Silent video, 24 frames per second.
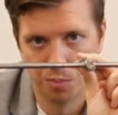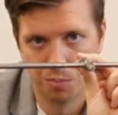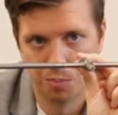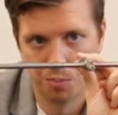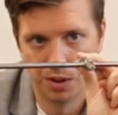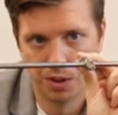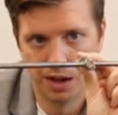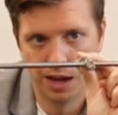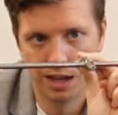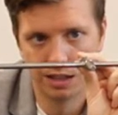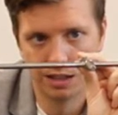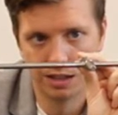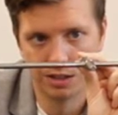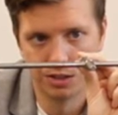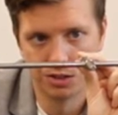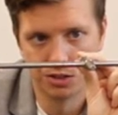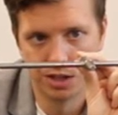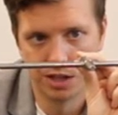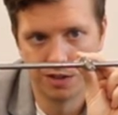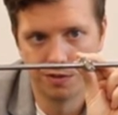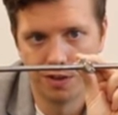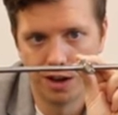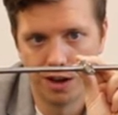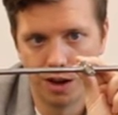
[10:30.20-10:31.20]
balanced.
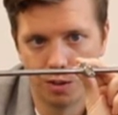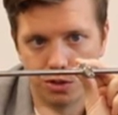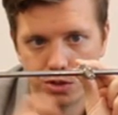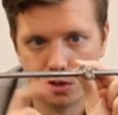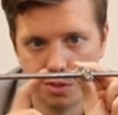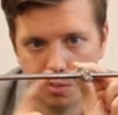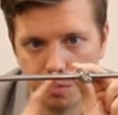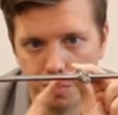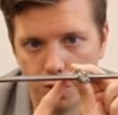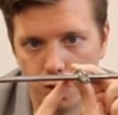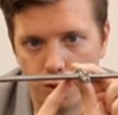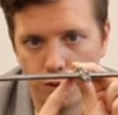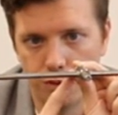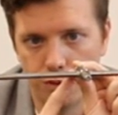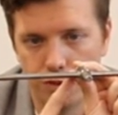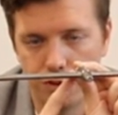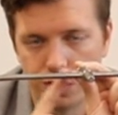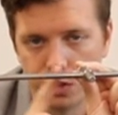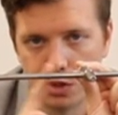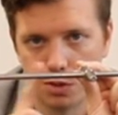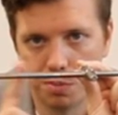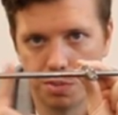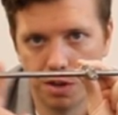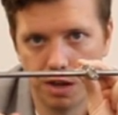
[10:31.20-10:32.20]
If I was to move
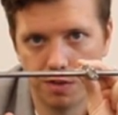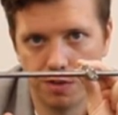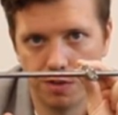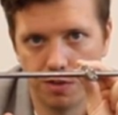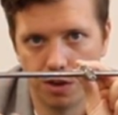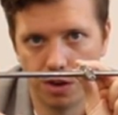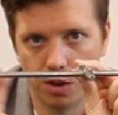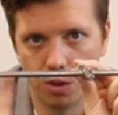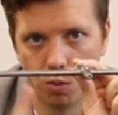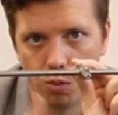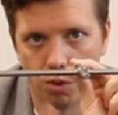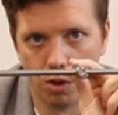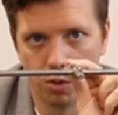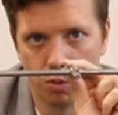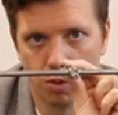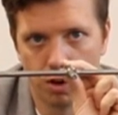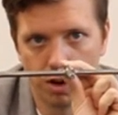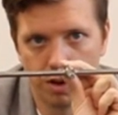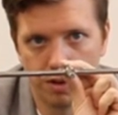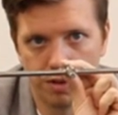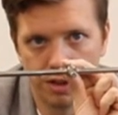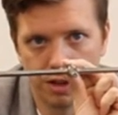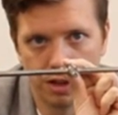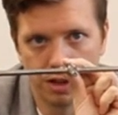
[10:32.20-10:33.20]
this pivot one way
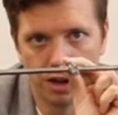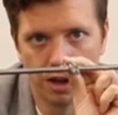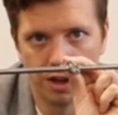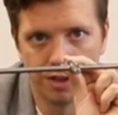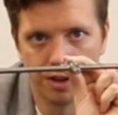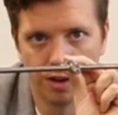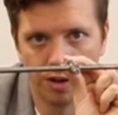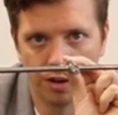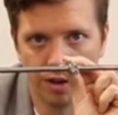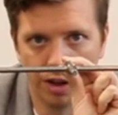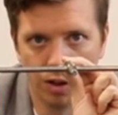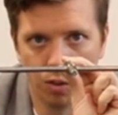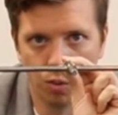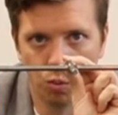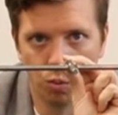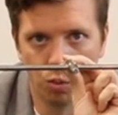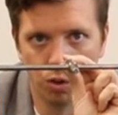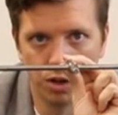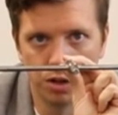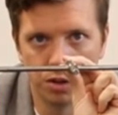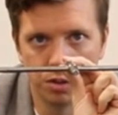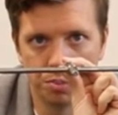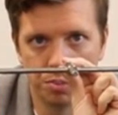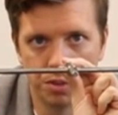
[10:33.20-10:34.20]
or the other, it
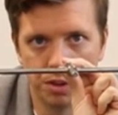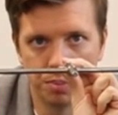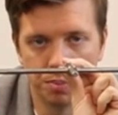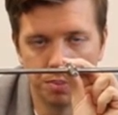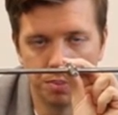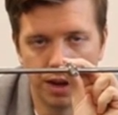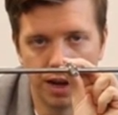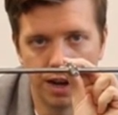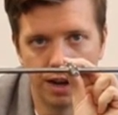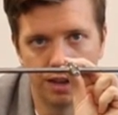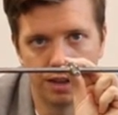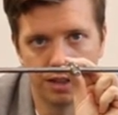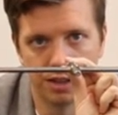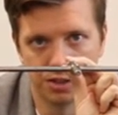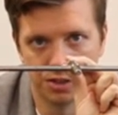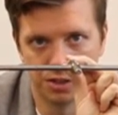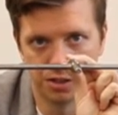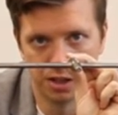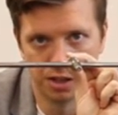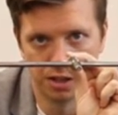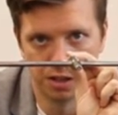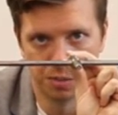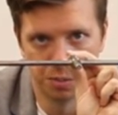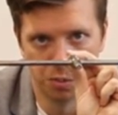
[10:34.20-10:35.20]
wouldn't be balanced
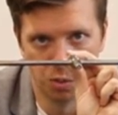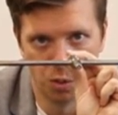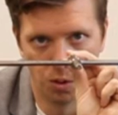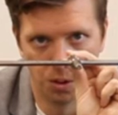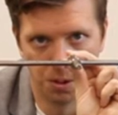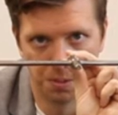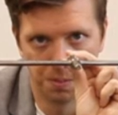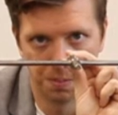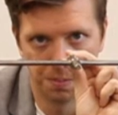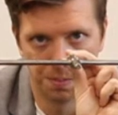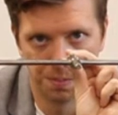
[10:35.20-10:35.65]
anymore.